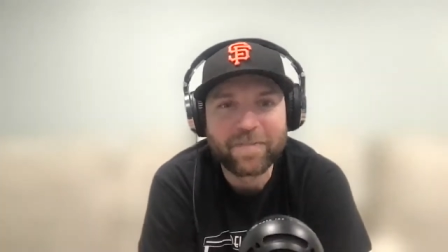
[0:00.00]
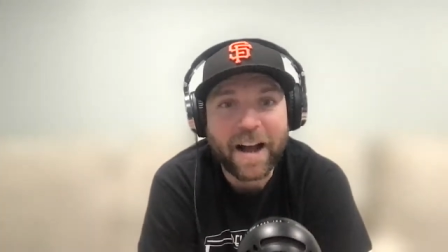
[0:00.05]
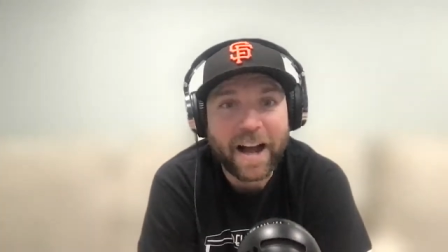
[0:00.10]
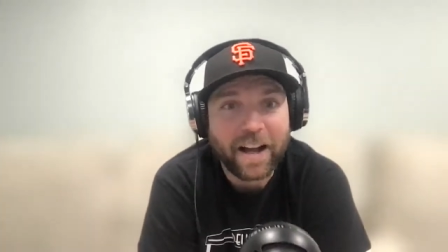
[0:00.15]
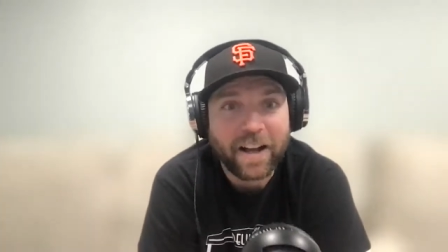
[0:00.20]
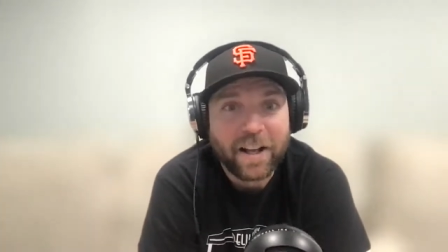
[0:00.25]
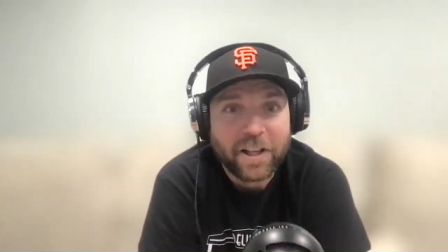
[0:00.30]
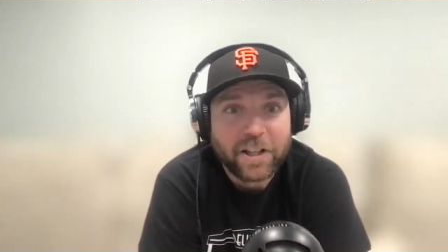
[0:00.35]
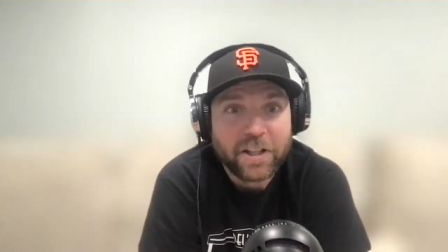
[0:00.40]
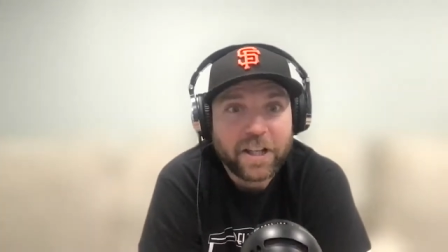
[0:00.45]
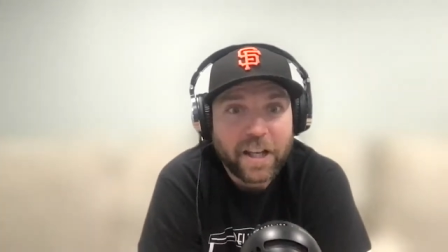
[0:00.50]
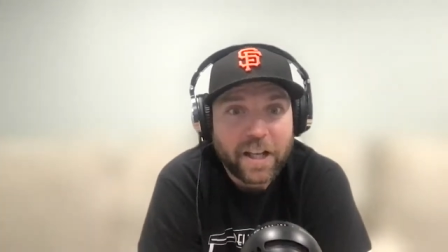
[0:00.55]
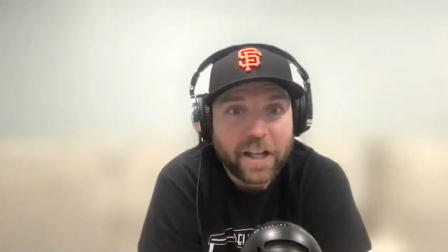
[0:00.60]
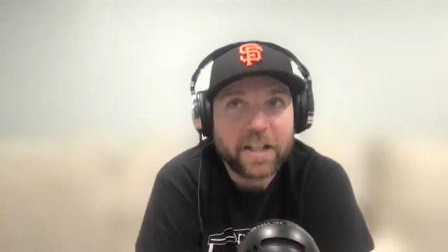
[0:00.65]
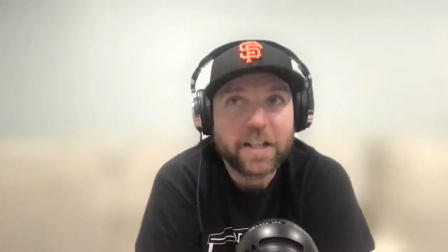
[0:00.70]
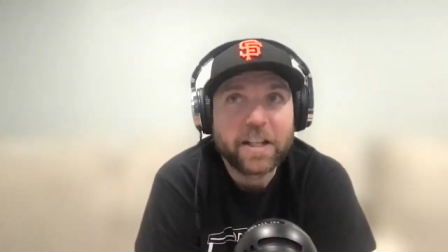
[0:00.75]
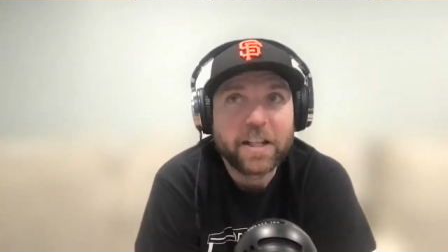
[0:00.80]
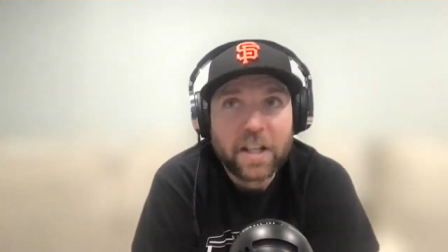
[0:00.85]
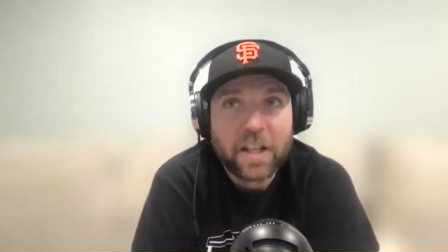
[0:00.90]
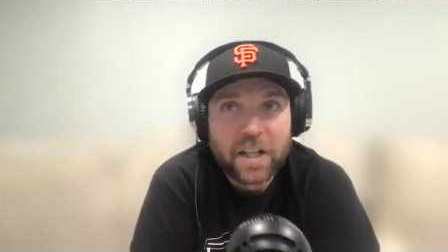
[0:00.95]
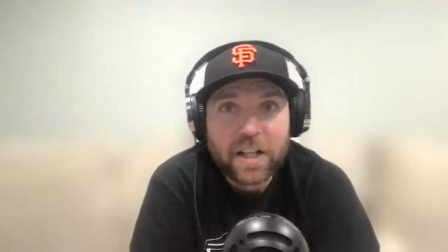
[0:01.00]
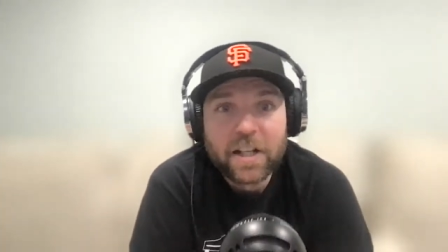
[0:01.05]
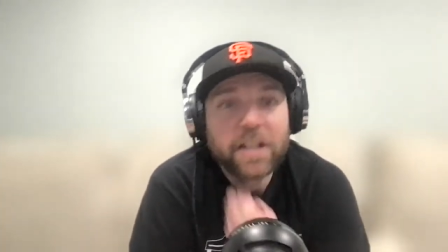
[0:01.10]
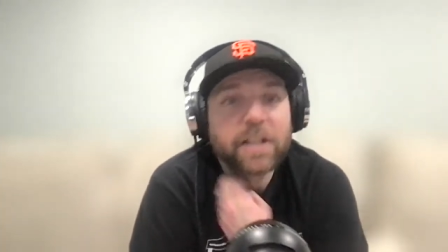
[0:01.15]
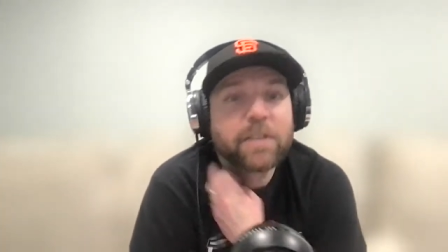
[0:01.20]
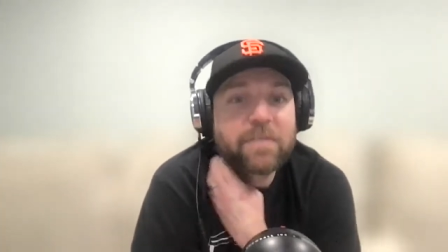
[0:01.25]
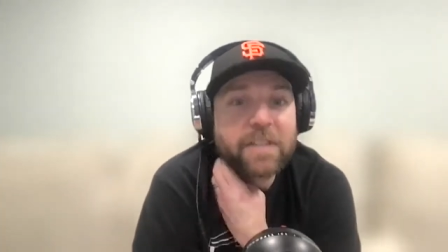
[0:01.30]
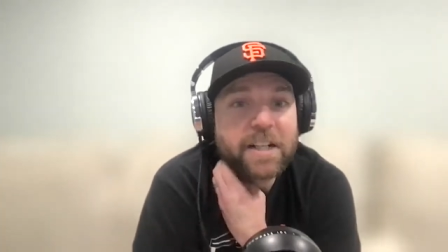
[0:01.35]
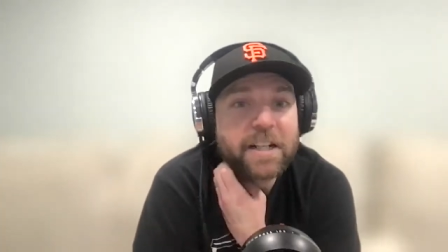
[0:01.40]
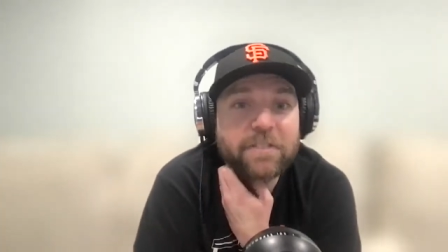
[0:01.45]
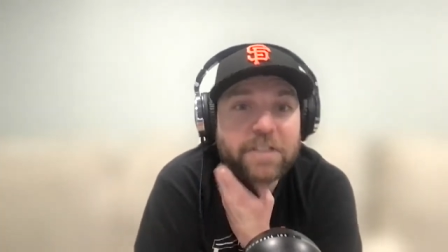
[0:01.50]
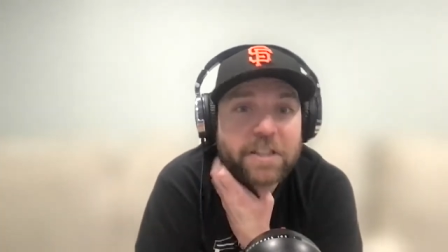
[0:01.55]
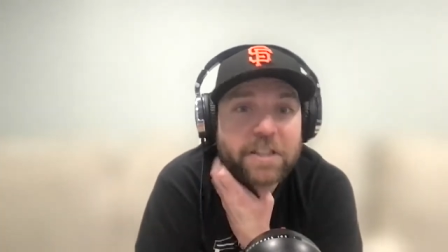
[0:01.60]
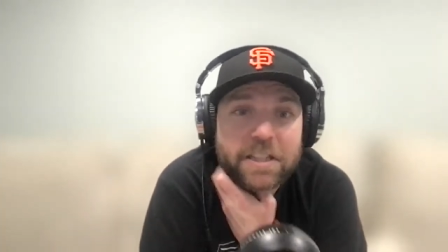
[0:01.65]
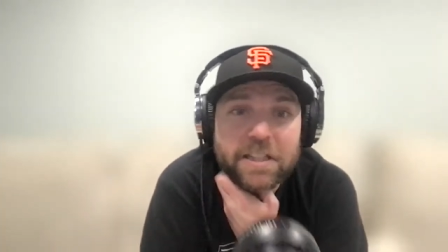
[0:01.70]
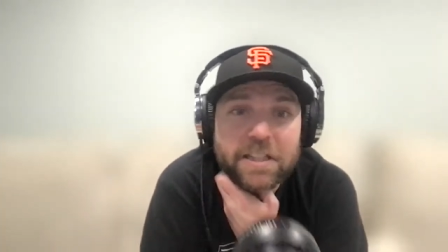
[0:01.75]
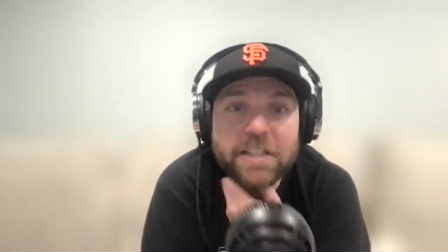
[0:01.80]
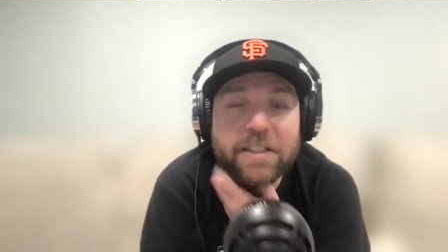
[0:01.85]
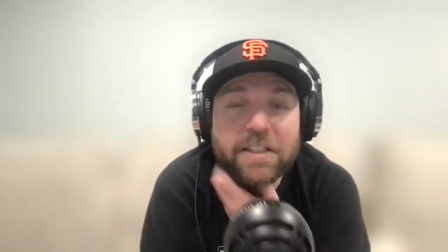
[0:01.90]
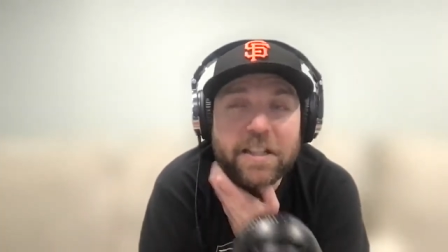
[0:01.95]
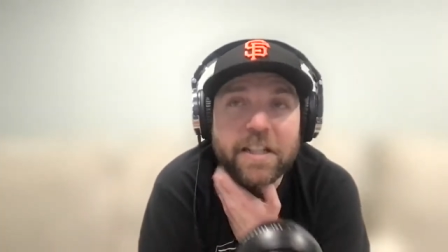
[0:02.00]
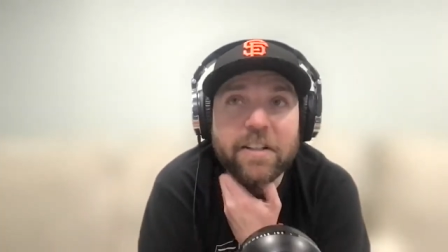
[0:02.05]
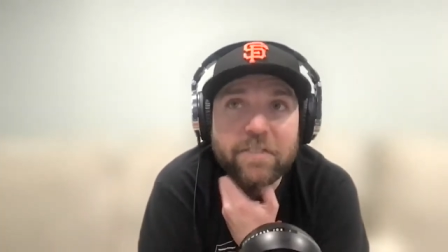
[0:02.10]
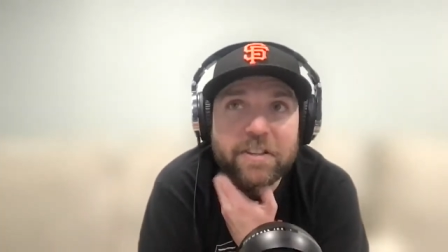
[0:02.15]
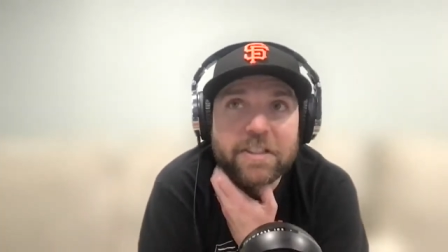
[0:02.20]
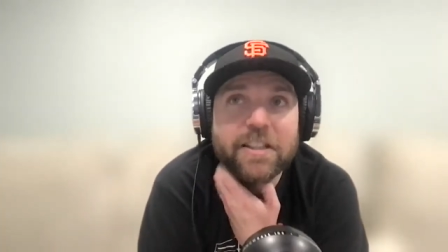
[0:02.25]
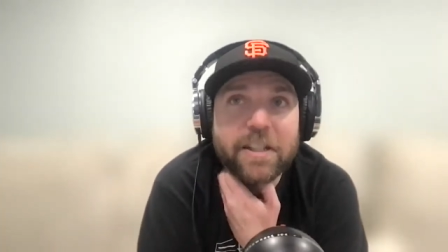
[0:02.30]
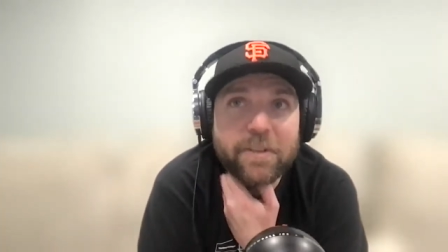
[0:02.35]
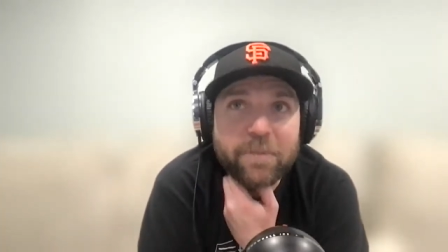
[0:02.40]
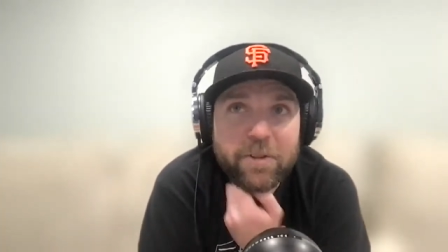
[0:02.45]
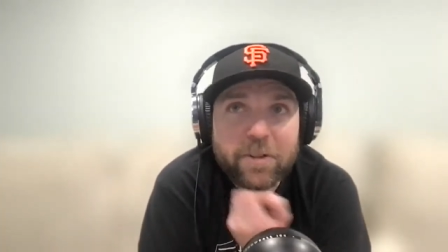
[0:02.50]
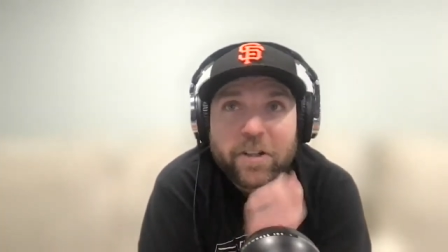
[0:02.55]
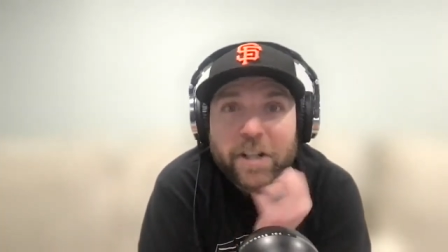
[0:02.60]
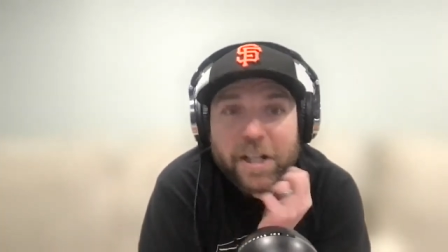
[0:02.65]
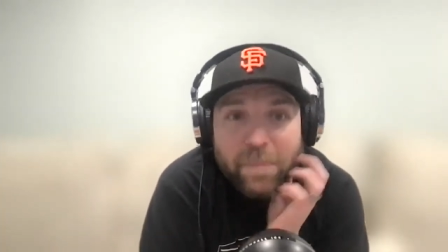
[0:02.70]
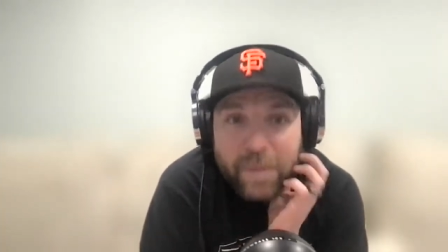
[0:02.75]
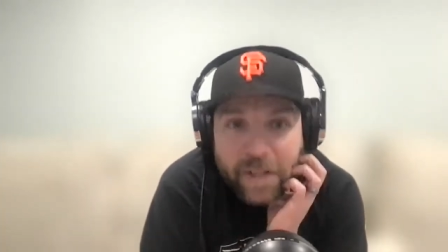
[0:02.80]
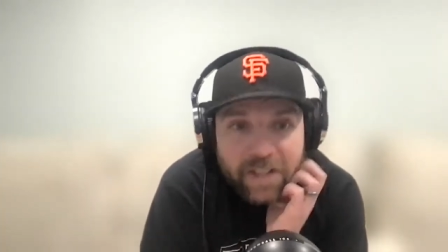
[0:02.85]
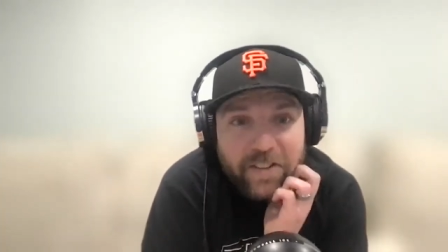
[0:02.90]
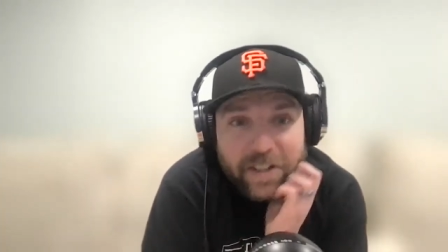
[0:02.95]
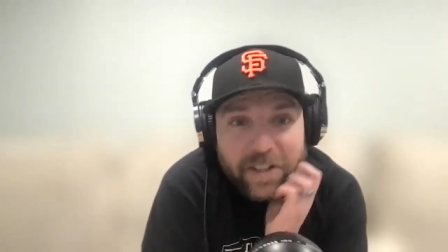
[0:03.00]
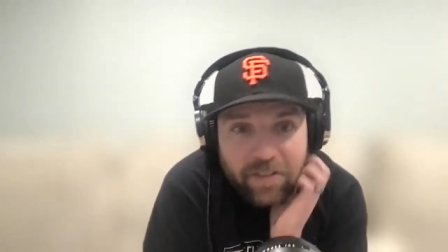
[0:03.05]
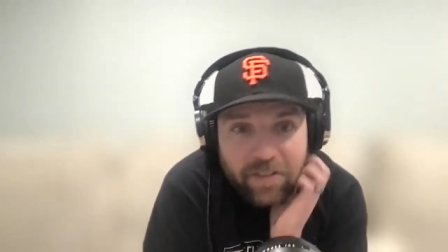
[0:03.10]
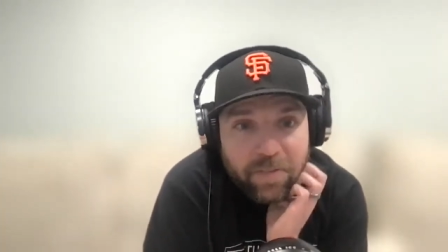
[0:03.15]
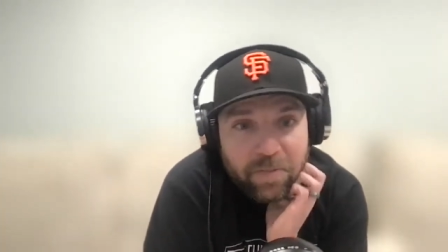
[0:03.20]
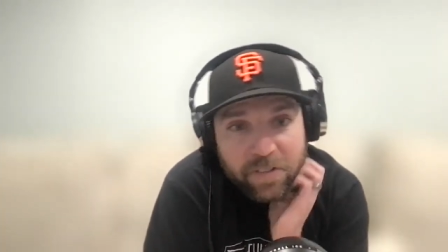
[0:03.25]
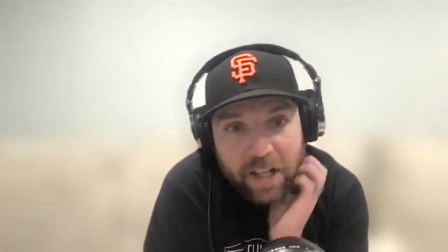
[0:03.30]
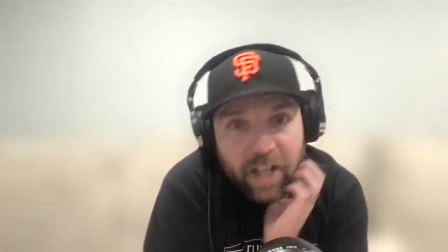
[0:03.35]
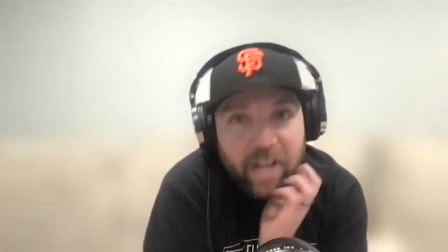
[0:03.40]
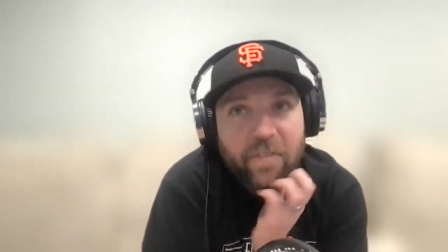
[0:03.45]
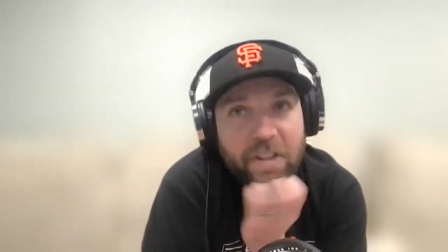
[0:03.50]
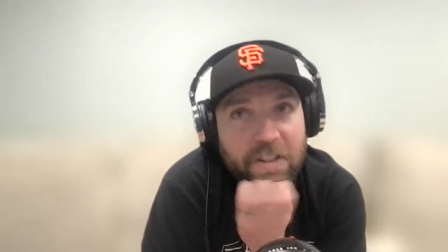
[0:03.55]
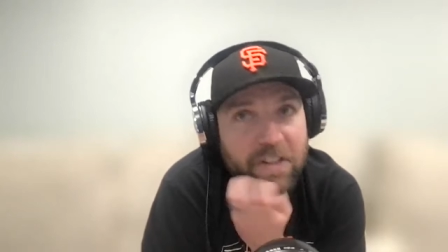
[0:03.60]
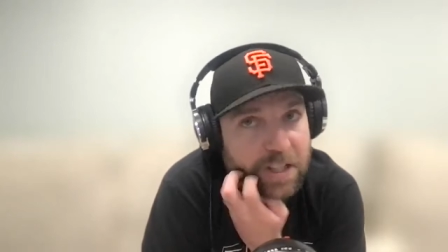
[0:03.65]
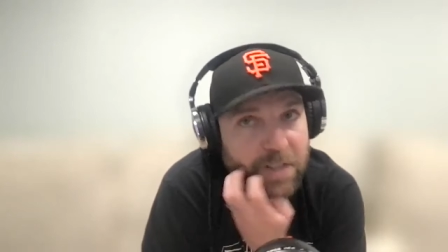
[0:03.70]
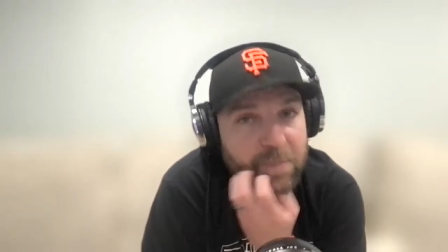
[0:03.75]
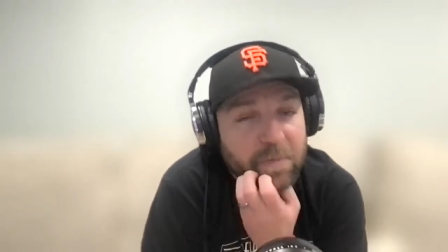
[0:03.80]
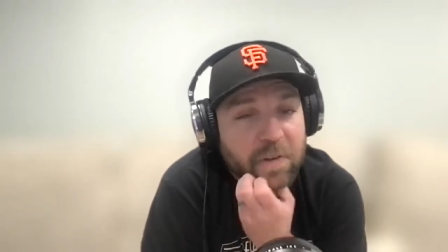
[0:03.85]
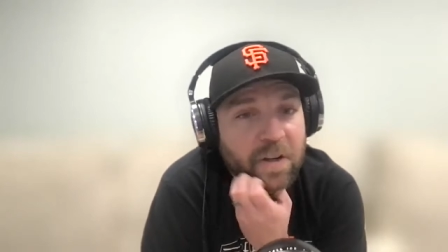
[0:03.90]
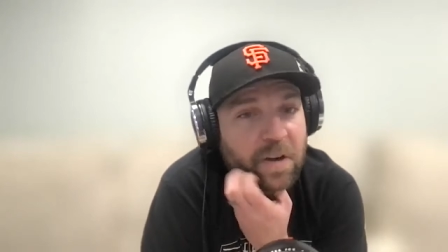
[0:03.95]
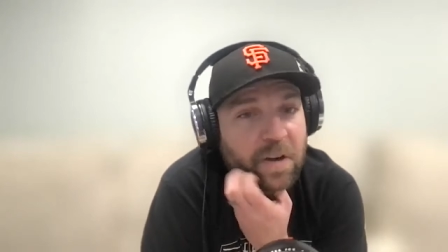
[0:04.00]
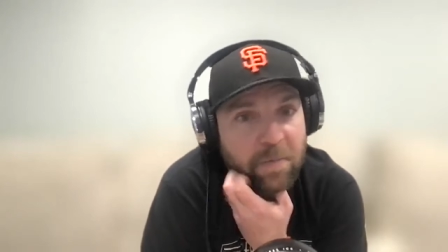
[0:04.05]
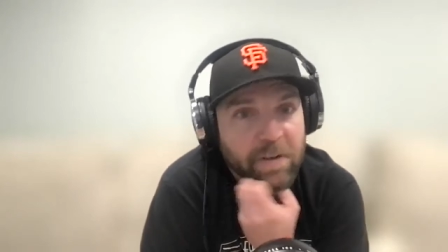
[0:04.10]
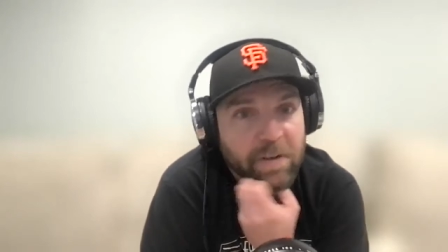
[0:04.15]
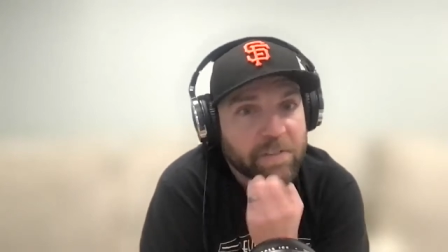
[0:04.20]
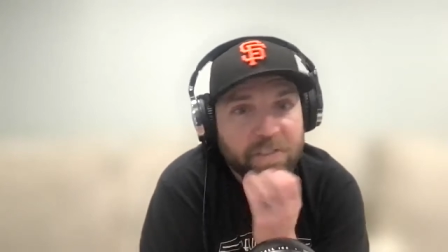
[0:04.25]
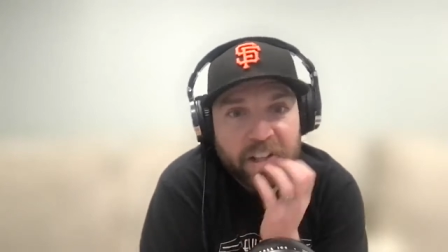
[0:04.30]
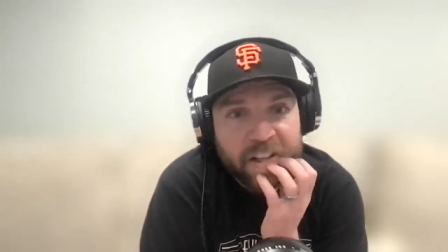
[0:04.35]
Mom, you got any? Mom, you got any Dimetapp grape? I'll take some Dimetapp grape. I'm not.